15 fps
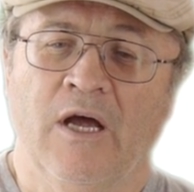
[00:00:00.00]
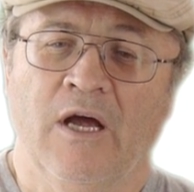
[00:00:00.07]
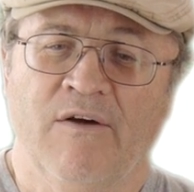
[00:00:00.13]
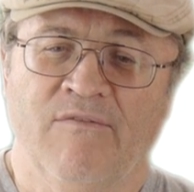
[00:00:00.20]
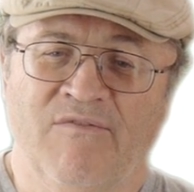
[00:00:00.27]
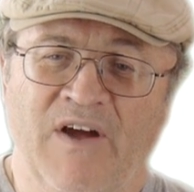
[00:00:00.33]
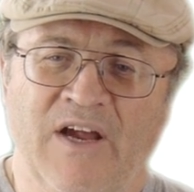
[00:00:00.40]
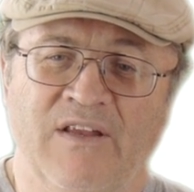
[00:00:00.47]
uh,
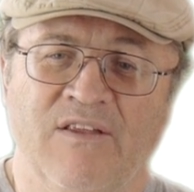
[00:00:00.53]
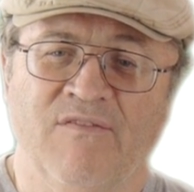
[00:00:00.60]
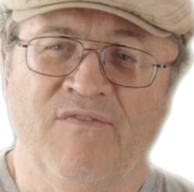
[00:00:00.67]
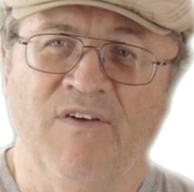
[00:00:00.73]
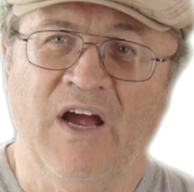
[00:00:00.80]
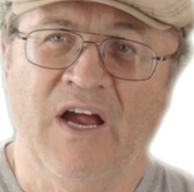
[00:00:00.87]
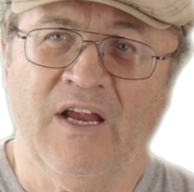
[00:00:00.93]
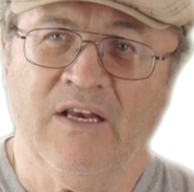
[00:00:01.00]
fight the
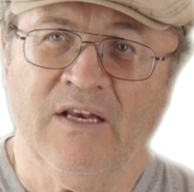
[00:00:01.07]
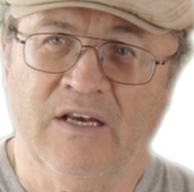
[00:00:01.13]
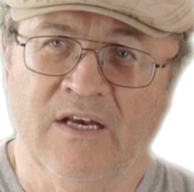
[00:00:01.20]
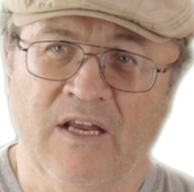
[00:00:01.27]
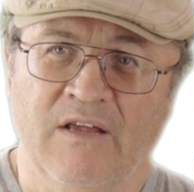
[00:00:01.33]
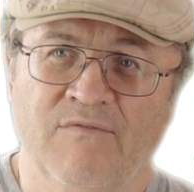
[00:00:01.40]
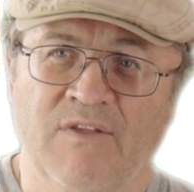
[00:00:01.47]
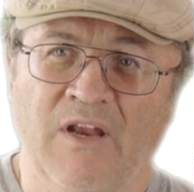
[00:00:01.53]
fight
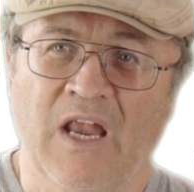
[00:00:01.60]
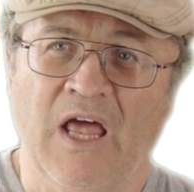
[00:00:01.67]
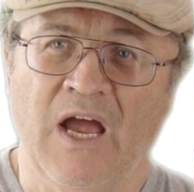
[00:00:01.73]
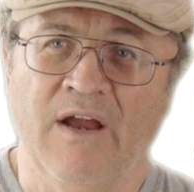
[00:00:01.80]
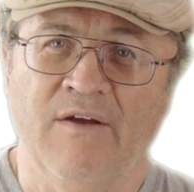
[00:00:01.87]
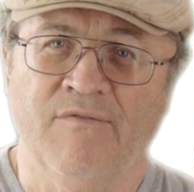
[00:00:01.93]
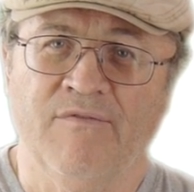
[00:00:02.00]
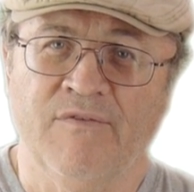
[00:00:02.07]
and live the
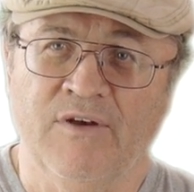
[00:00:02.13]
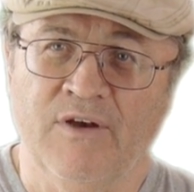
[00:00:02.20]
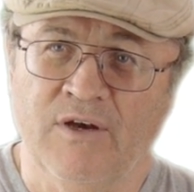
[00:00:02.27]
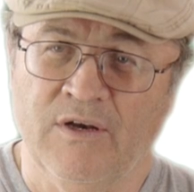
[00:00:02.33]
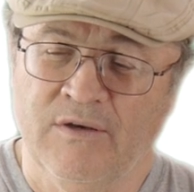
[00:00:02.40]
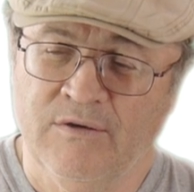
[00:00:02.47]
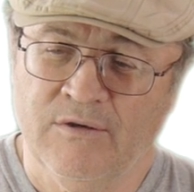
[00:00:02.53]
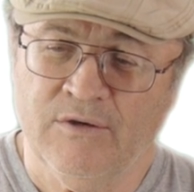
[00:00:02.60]
life
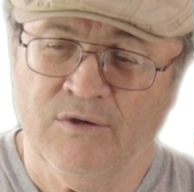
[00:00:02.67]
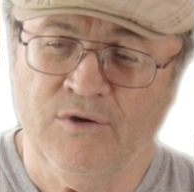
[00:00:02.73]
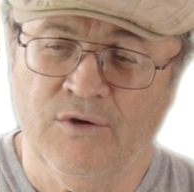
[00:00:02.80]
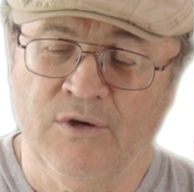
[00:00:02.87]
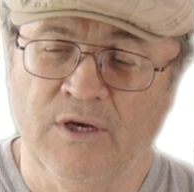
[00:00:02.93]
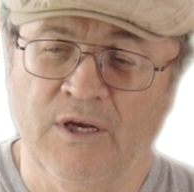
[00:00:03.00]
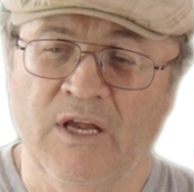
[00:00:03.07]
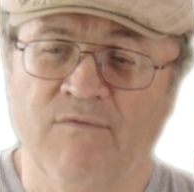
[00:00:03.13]
and